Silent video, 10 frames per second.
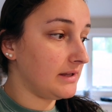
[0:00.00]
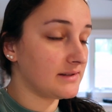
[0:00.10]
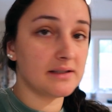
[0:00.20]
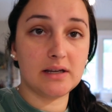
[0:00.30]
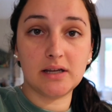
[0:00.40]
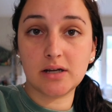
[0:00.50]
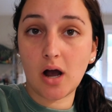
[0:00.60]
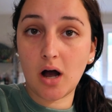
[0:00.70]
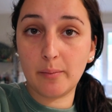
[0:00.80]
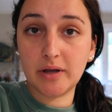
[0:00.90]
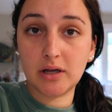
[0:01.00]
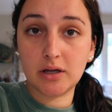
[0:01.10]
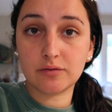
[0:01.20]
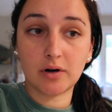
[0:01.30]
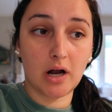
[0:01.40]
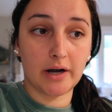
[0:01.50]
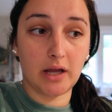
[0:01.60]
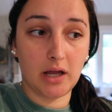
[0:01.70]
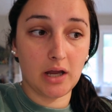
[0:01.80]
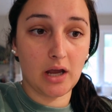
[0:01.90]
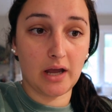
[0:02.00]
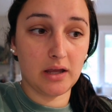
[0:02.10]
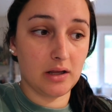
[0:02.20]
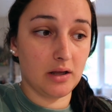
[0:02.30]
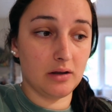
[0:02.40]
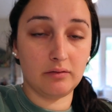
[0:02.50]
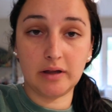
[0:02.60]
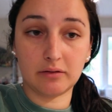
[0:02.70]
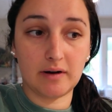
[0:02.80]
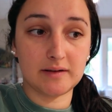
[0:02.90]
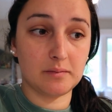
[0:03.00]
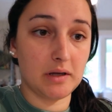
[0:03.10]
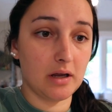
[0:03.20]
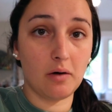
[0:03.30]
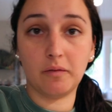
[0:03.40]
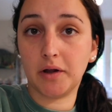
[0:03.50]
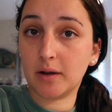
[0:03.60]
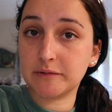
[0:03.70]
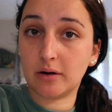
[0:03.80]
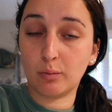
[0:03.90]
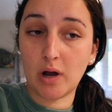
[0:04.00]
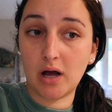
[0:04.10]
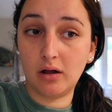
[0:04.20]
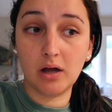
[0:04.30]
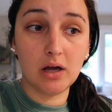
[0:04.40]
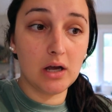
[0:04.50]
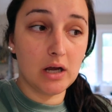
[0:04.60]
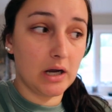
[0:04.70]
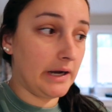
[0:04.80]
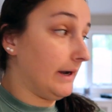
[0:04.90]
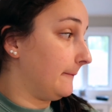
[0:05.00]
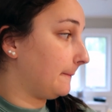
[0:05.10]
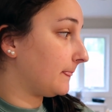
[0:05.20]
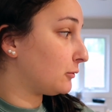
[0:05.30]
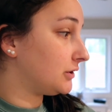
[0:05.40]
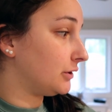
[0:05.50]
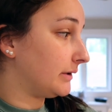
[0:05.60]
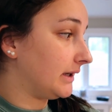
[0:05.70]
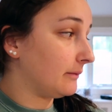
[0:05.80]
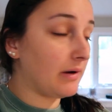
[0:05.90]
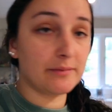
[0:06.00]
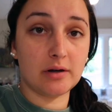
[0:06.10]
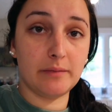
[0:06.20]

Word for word: it's an almond ricotta cake. I can link the recipe. Hopefully it comes out well. Um, we're doing Bob's Red